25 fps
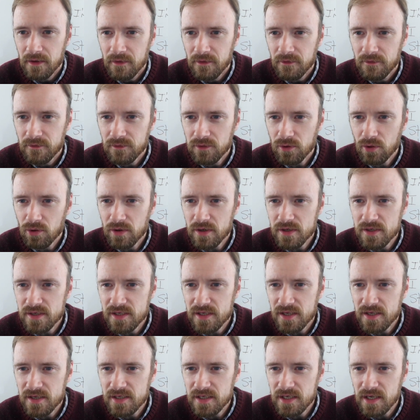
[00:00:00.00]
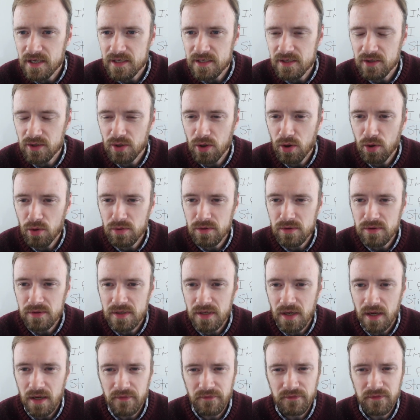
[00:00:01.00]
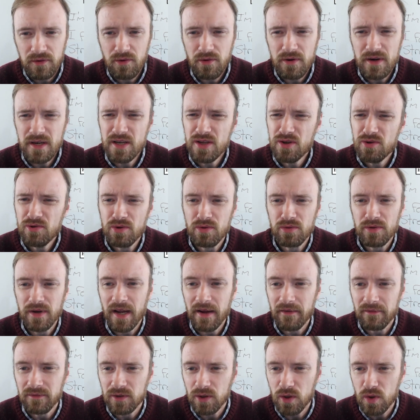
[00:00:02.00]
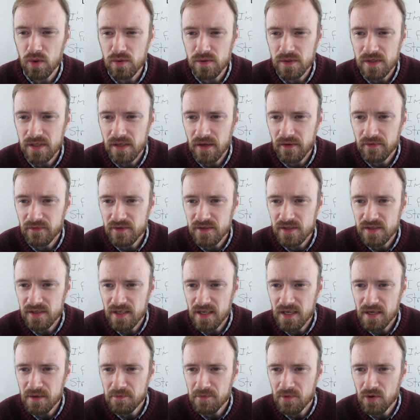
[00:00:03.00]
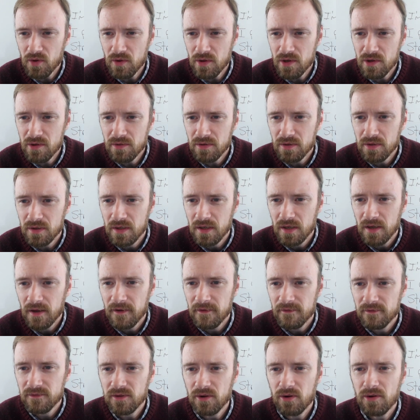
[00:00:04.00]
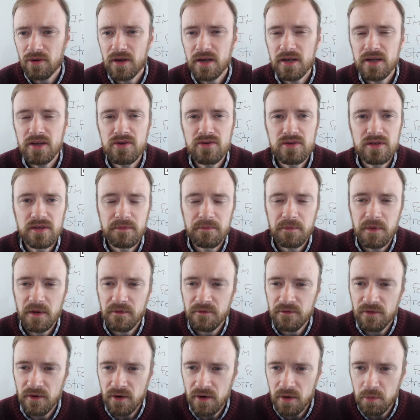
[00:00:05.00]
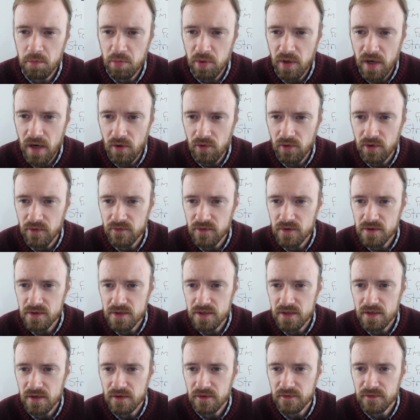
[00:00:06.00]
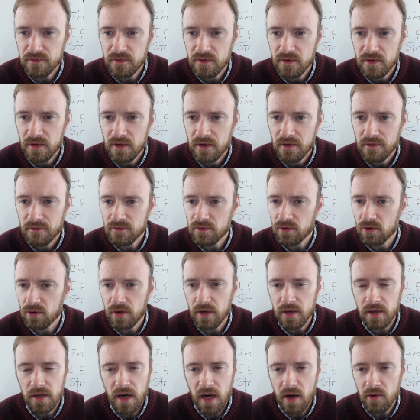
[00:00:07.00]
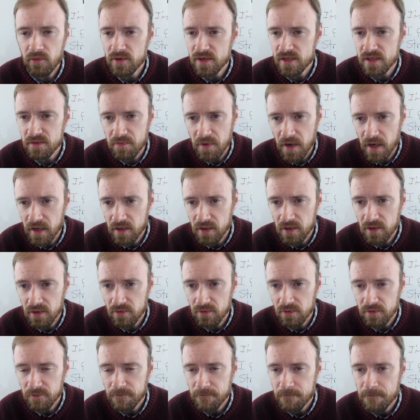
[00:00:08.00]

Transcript: Florin says he has low... Florin, you don't have low self-esteem, do you? Florin, you should be very proud of yourself. Florin, I respect you.